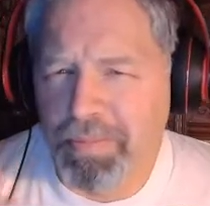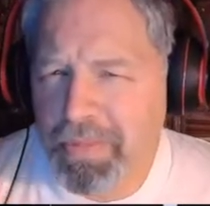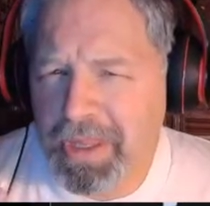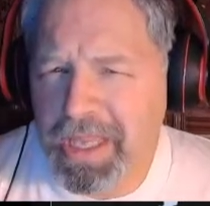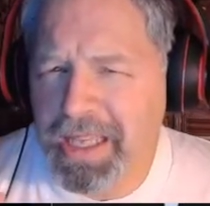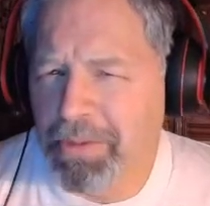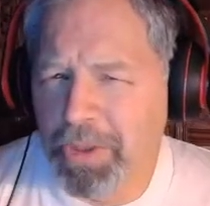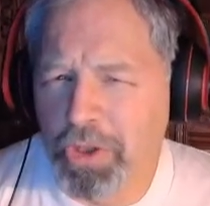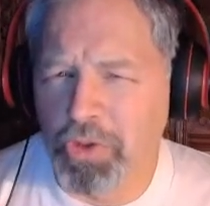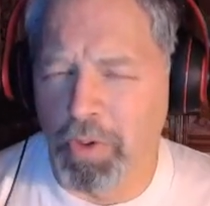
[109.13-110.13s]
thing that
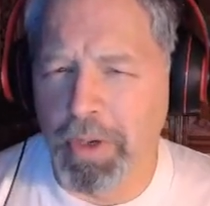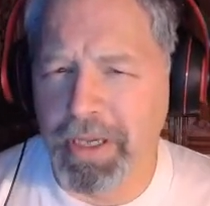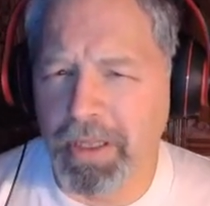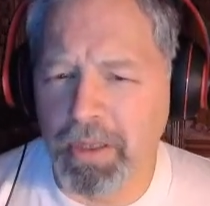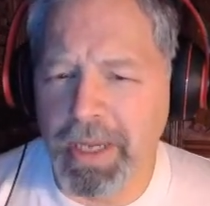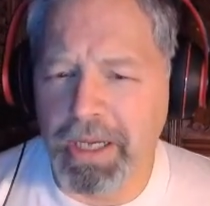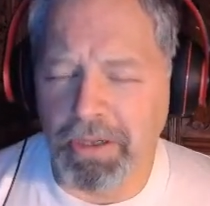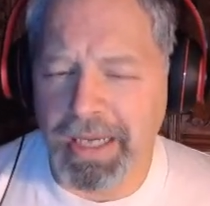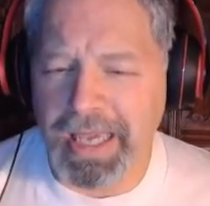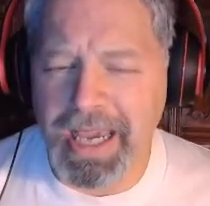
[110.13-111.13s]
would throw you a little bit. You're
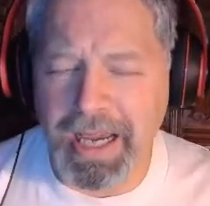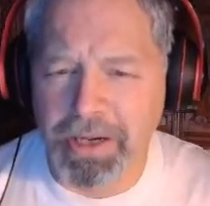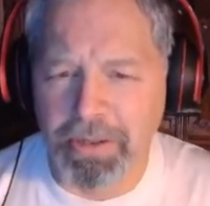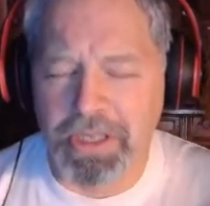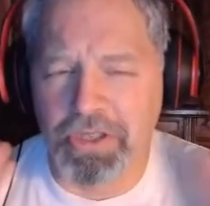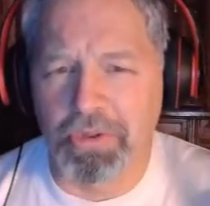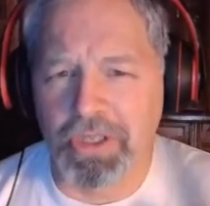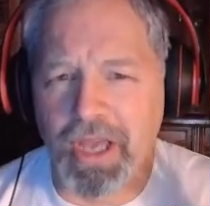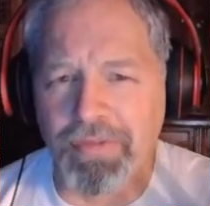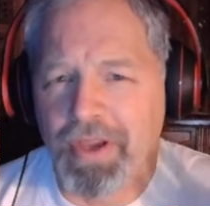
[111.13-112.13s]
like, hey, I hear this new
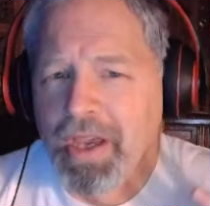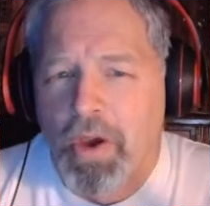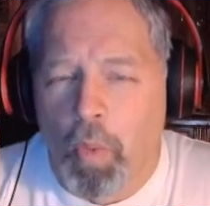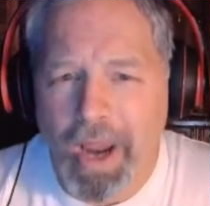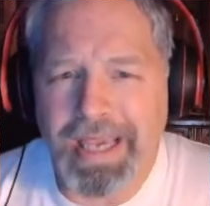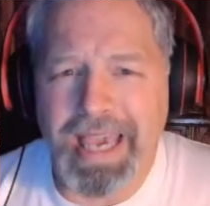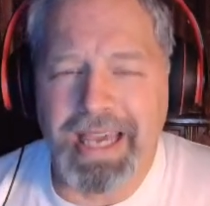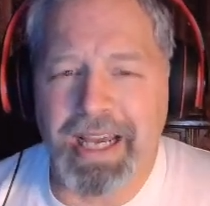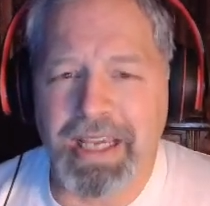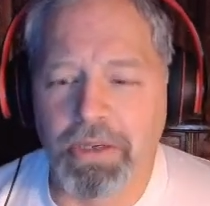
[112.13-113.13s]
stuff. Why
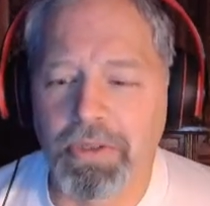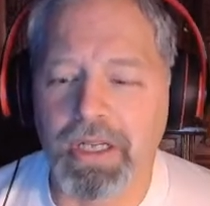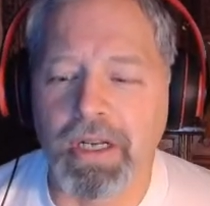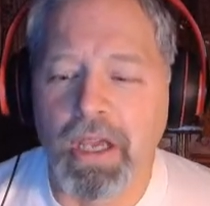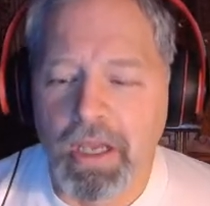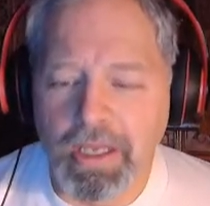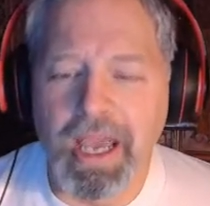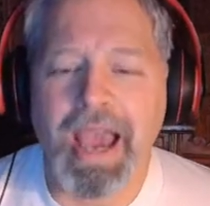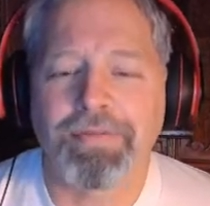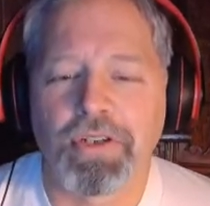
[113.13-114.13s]
can't I use it? You
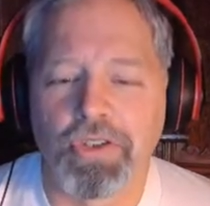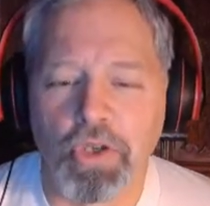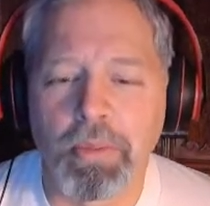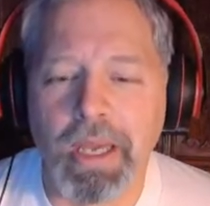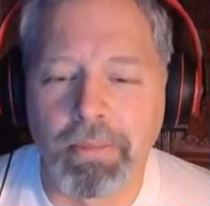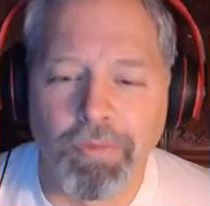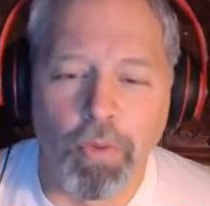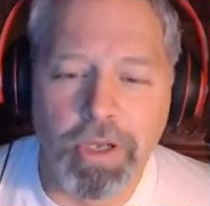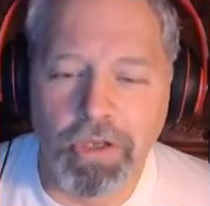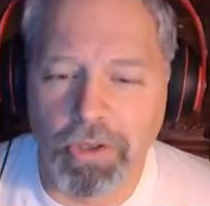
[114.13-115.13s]
have to zoom in
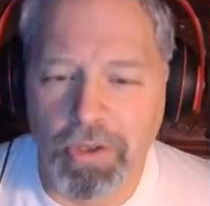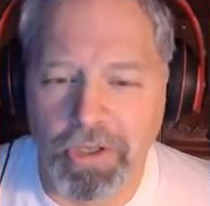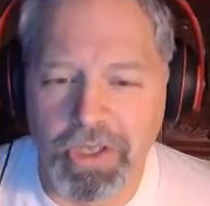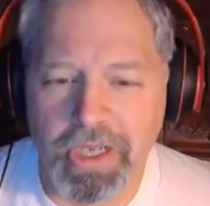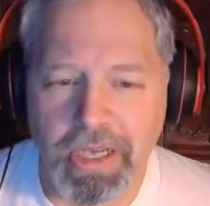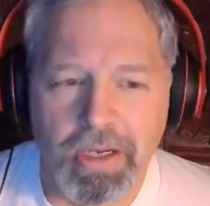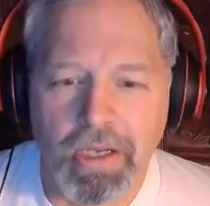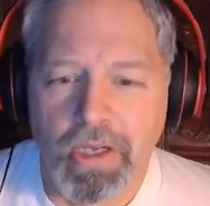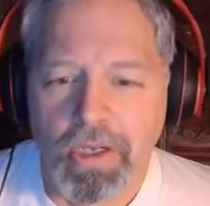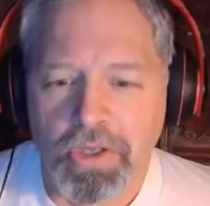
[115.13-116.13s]
before you start to see it.
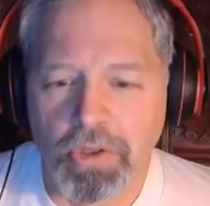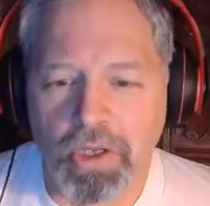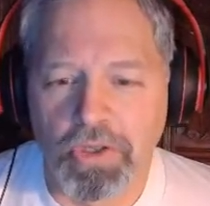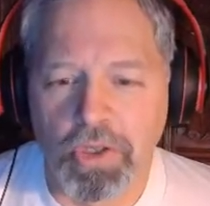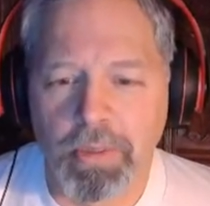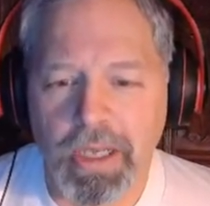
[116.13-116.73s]
So I'll zoom in a